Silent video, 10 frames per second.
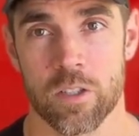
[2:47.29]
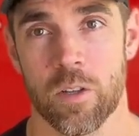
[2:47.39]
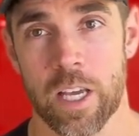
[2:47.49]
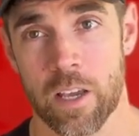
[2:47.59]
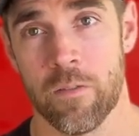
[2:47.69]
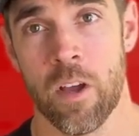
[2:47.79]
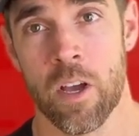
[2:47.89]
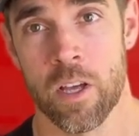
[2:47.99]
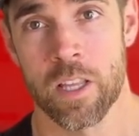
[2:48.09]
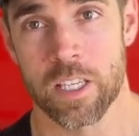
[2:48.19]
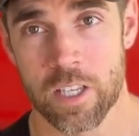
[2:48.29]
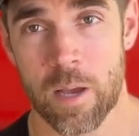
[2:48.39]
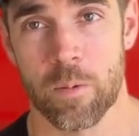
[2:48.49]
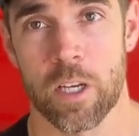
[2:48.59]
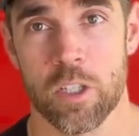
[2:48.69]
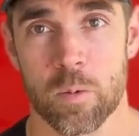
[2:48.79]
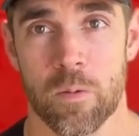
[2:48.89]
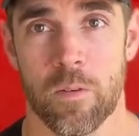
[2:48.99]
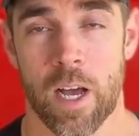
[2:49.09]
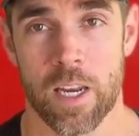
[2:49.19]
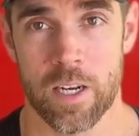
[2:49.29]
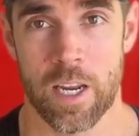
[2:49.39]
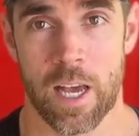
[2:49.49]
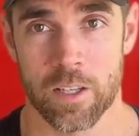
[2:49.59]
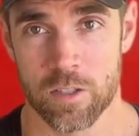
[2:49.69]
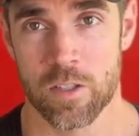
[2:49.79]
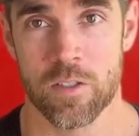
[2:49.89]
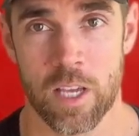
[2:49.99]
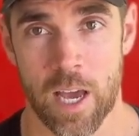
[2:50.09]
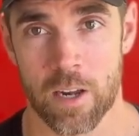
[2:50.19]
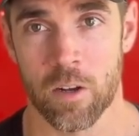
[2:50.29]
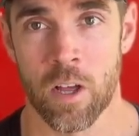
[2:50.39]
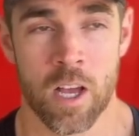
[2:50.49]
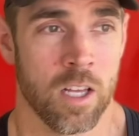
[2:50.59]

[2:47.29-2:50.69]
So like if the example I just provided, Dallas to Seattle,